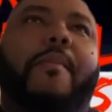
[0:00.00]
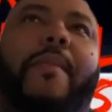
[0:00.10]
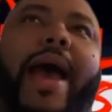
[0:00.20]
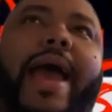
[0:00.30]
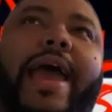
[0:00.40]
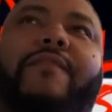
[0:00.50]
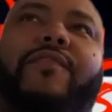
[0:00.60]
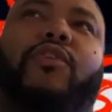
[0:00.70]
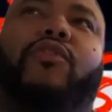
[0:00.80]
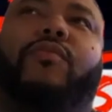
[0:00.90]
I have,
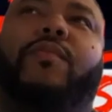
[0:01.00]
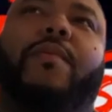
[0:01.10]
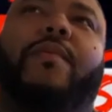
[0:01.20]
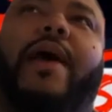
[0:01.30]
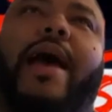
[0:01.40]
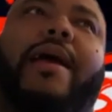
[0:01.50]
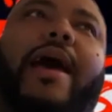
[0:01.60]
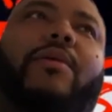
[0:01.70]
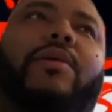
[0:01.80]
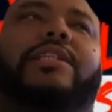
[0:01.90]
a, I don't,
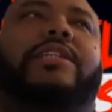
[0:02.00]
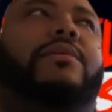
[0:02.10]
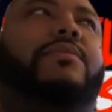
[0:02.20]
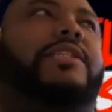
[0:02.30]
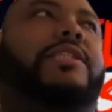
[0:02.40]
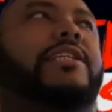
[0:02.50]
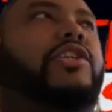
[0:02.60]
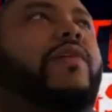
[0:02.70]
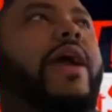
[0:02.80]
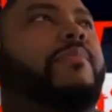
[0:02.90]
I don't necessarily want to say it's a
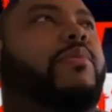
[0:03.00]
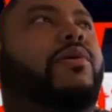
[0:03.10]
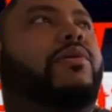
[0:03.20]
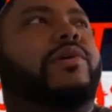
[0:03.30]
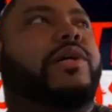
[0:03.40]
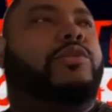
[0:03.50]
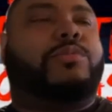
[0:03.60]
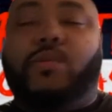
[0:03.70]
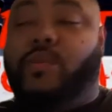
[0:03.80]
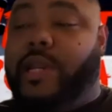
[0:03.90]
gripe or a grudge,
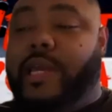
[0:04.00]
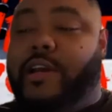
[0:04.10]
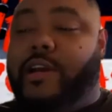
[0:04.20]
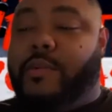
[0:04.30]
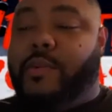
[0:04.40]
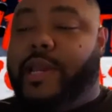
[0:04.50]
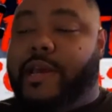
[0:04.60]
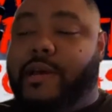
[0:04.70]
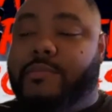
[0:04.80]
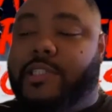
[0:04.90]
but when it when it
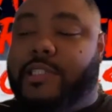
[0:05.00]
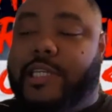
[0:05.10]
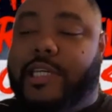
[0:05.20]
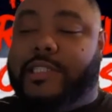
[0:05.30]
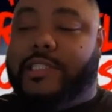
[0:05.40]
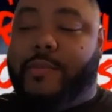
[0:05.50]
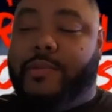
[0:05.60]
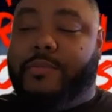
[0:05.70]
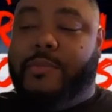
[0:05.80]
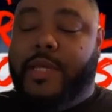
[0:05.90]
comes to these type
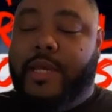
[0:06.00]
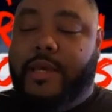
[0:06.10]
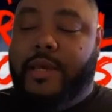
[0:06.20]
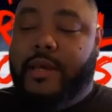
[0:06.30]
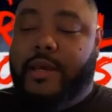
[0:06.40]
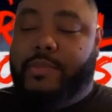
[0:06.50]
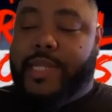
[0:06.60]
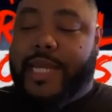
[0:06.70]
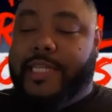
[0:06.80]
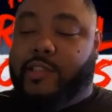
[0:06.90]
of
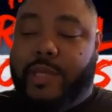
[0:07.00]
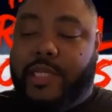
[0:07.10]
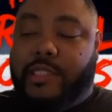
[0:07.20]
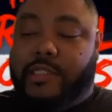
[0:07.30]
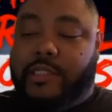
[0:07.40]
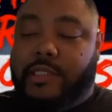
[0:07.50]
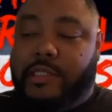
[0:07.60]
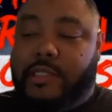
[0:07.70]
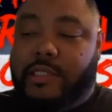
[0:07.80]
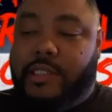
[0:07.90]
placements,
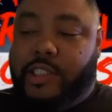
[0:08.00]
mm-hmm.